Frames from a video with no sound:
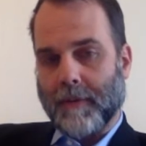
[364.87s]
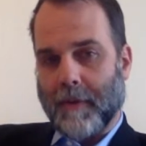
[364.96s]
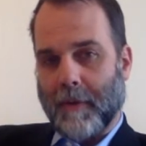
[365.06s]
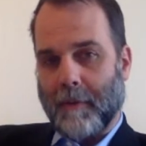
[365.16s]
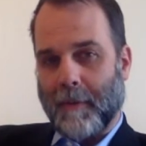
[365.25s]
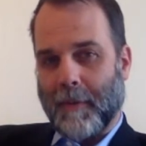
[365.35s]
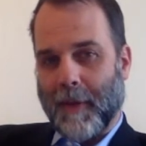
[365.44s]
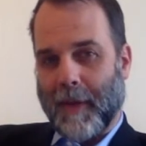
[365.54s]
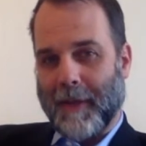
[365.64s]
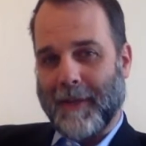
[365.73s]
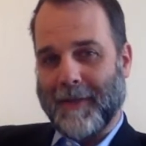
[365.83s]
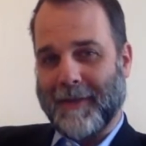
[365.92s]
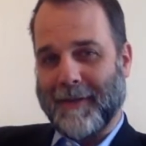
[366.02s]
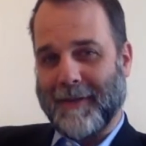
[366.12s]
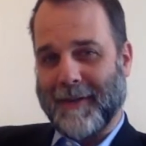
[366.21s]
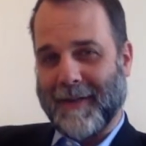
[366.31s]
going with that
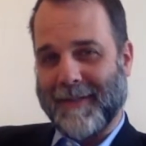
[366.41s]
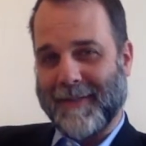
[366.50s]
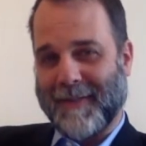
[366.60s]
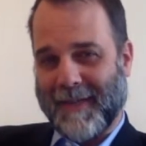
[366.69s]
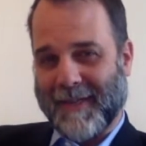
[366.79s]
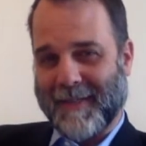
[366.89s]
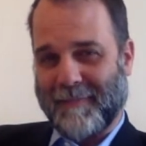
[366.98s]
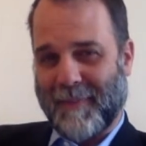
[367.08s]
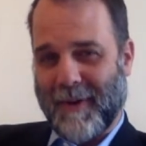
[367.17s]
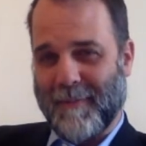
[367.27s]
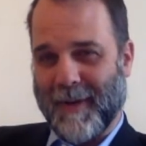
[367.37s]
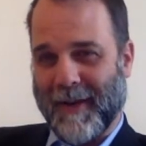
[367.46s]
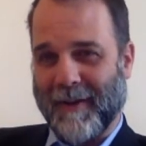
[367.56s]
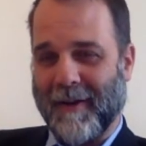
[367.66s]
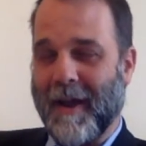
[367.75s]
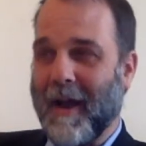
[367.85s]
that's the experiment
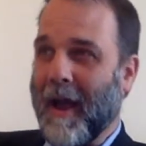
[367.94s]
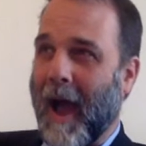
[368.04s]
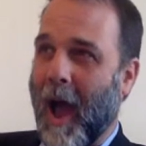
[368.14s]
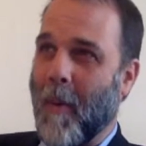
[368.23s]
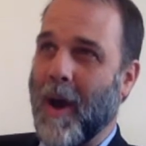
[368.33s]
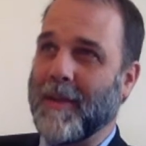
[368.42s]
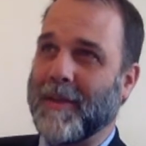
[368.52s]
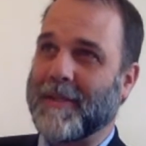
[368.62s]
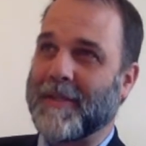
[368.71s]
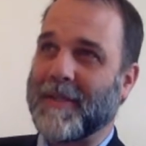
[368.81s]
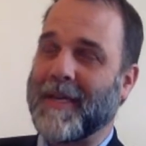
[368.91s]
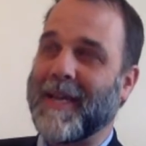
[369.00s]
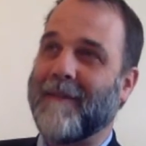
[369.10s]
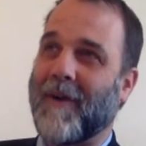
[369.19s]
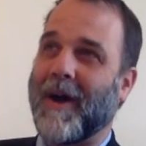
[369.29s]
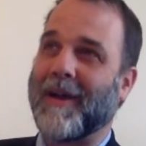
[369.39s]
here. I wanted to see
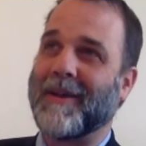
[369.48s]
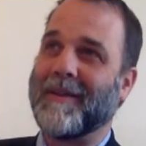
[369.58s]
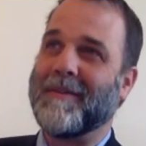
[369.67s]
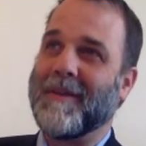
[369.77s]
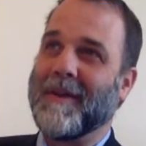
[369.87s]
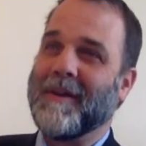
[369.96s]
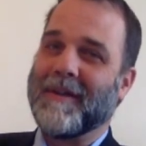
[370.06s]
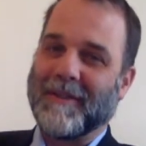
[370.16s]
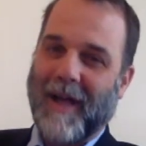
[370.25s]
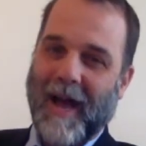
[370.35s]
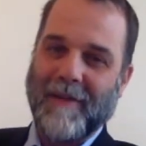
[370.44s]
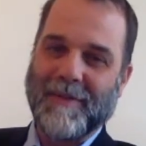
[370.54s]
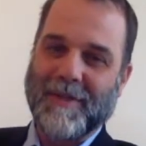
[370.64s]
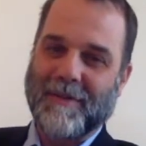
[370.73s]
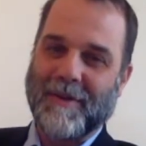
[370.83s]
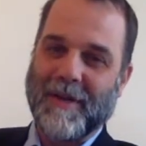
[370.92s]
if I could live
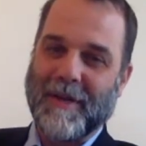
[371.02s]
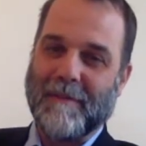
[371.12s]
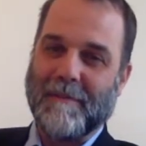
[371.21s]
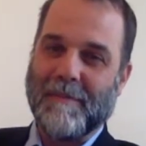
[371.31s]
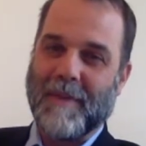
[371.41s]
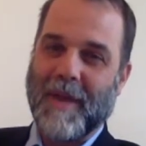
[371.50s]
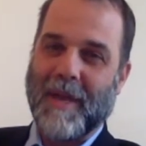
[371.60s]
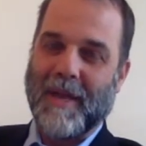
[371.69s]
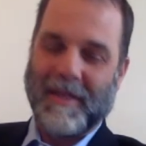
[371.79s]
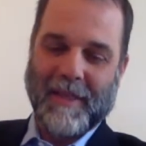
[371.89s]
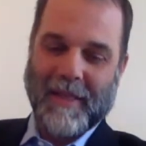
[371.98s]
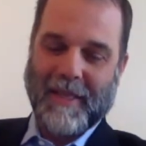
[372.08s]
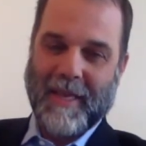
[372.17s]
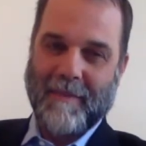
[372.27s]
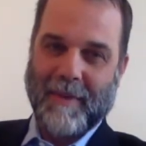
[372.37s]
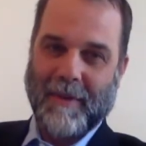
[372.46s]
stream and,
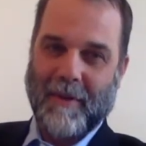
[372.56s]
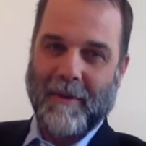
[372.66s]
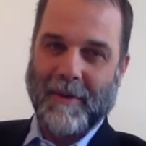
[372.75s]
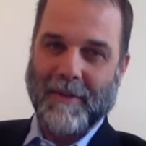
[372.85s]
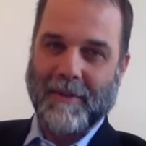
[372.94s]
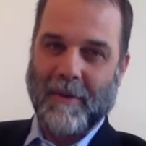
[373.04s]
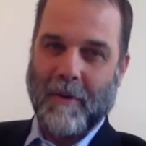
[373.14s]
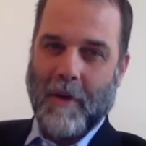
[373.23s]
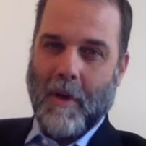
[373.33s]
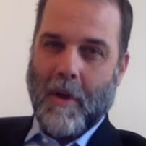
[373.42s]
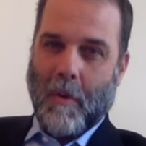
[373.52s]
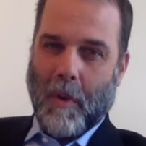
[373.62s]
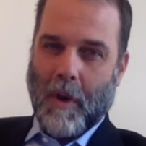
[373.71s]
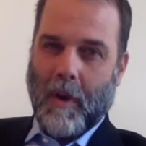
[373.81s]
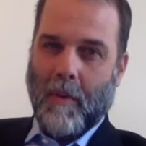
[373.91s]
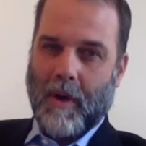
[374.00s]
keep it going. So
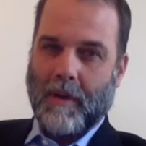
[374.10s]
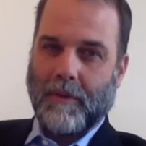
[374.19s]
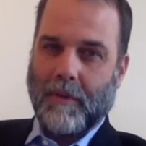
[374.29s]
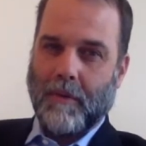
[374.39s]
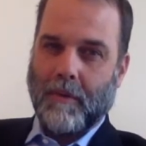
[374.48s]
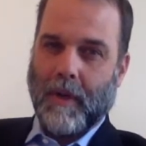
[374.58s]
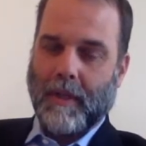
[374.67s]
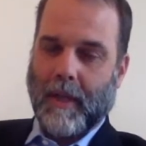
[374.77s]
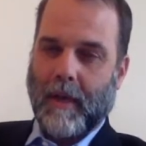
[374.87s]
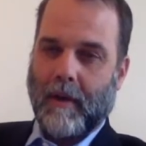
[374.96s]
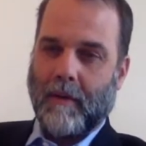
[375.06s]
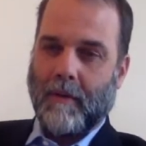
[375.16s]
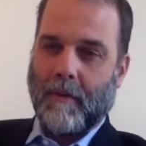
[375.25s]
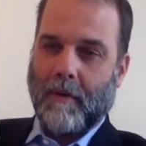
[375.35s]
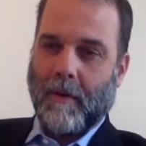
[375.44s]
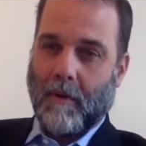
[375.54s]
what I want to do right now
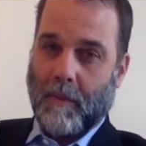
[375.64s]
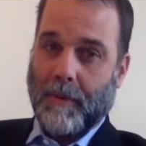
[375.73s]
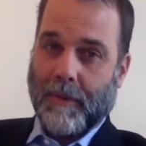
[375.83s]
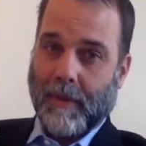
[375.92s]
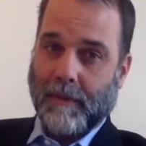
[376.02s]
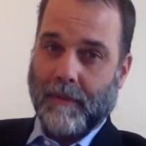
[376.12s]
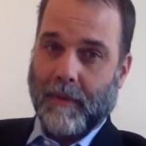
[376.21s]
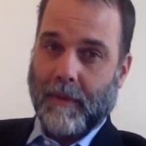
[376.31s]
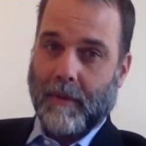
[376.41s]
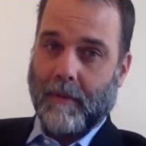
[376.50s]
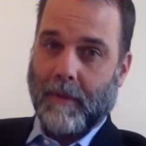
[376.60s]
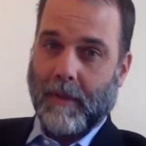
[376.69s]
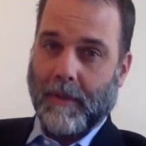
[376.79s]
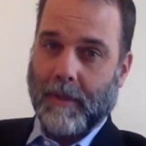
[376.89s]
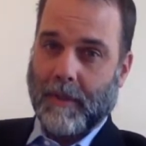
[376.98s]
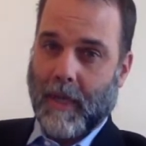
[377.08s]
or with this video
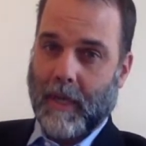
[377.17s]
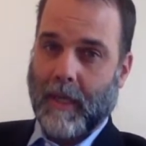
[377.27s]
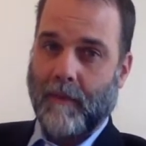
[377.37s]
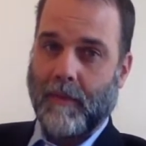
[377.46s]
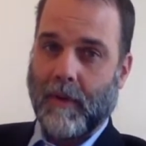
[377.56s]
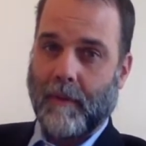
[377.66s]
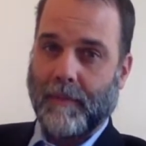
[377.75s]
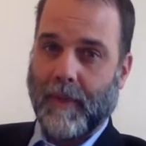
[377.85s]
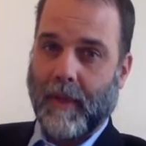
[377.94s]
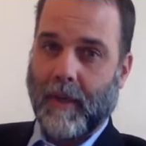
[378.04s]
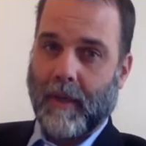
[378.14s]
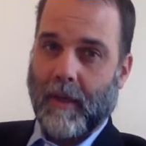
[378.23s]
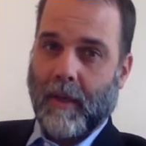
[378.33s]
is just kind of give you an update